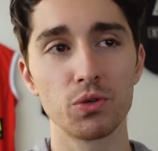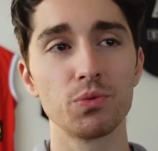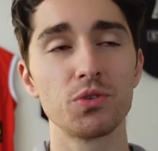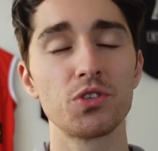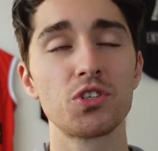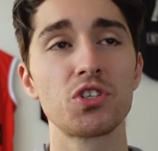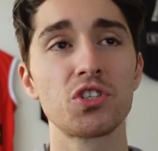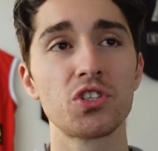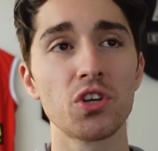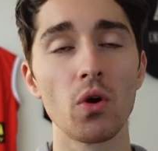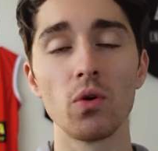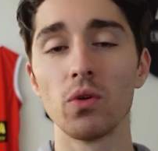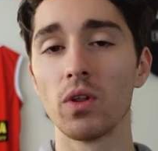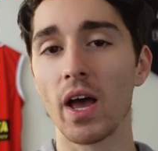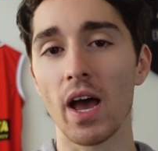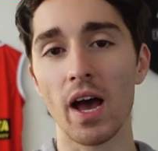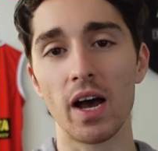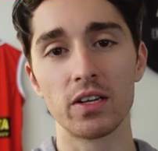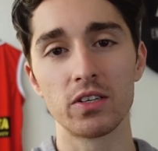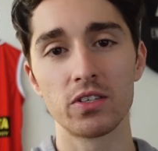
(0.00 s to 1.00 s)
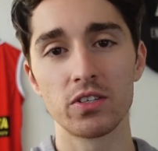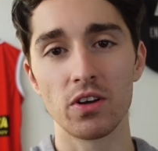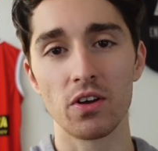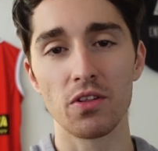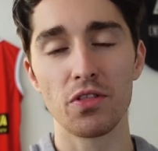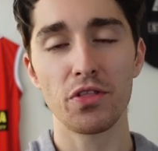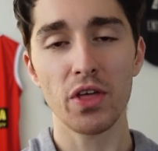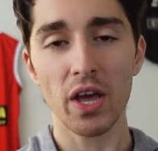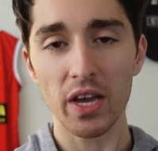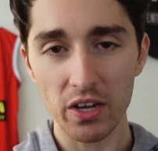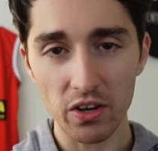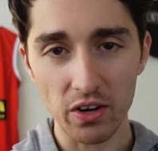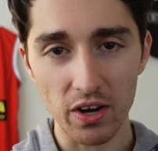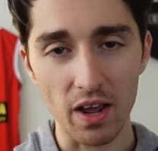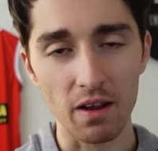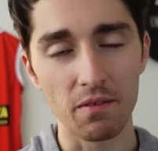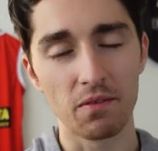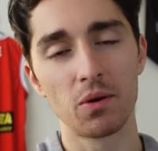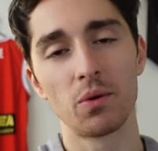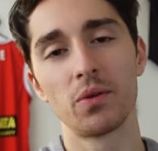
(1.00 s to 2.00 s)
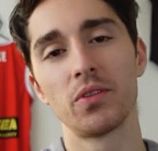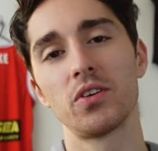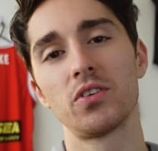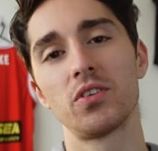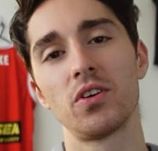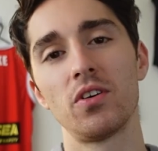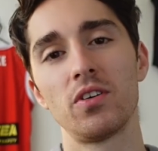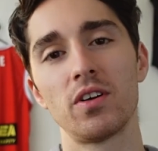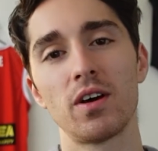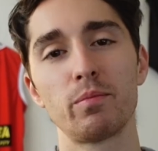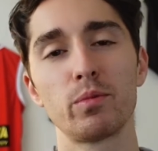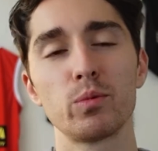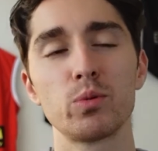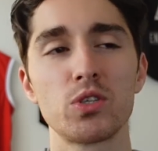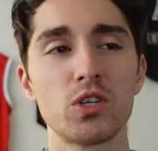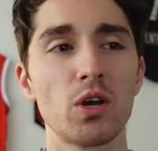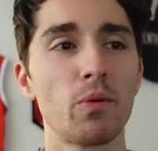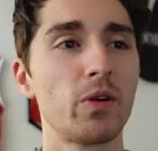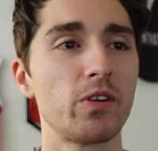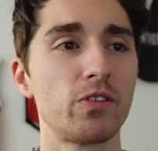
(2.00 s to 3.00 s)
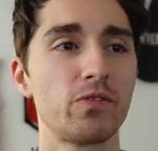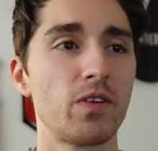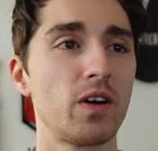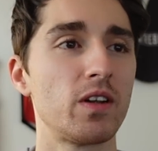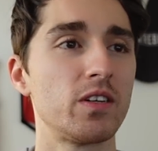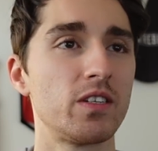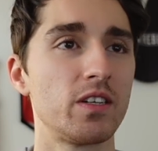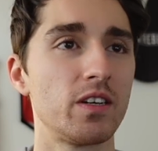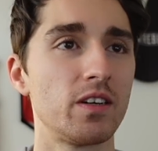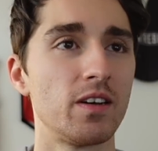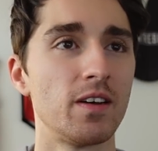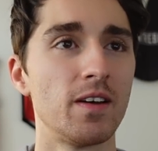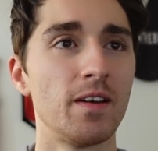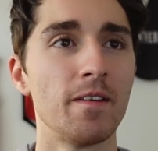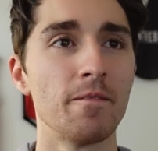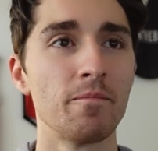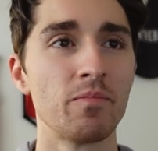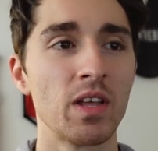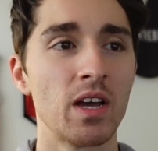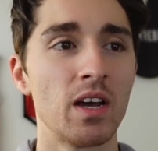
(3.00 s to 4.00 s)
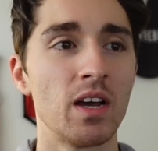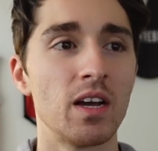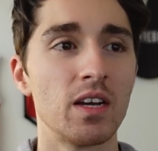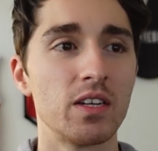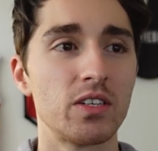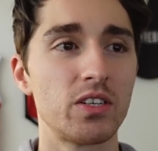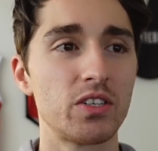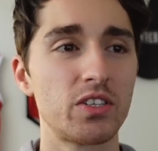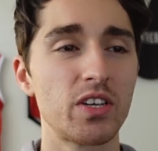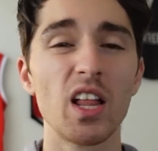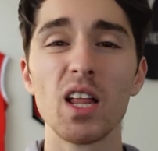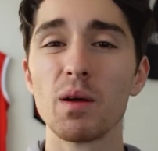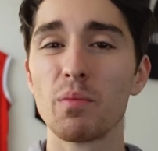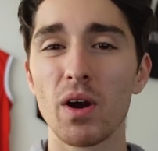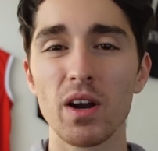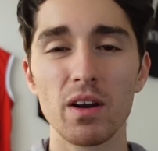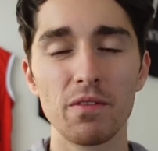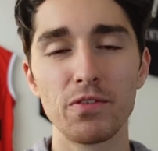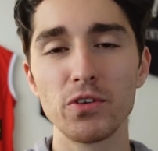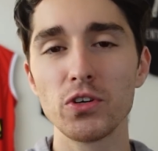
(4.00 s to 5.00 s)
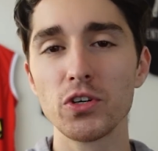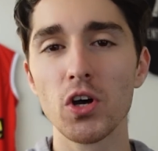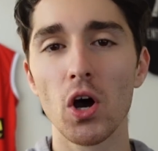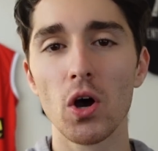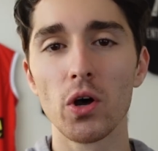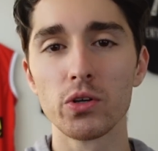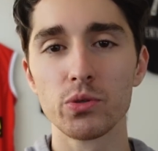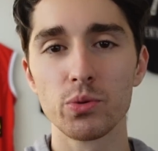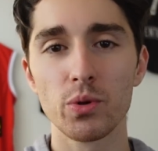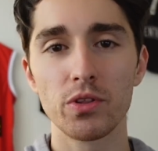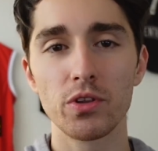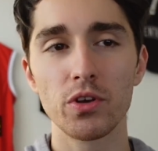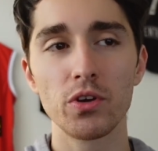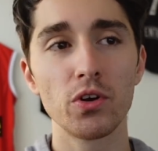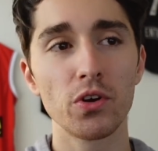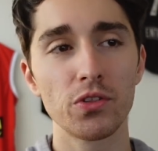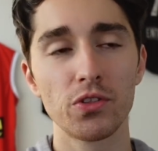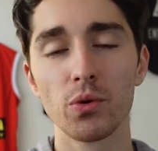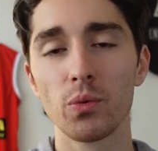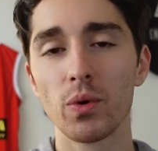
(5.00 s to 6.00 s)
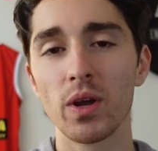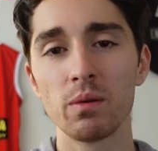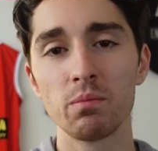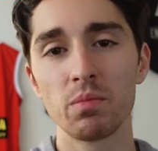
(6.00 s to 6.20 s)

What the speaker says: It was so loud. So thank you to everyone that turned up. It was so much fun to celebrate a few goals with you, not the win,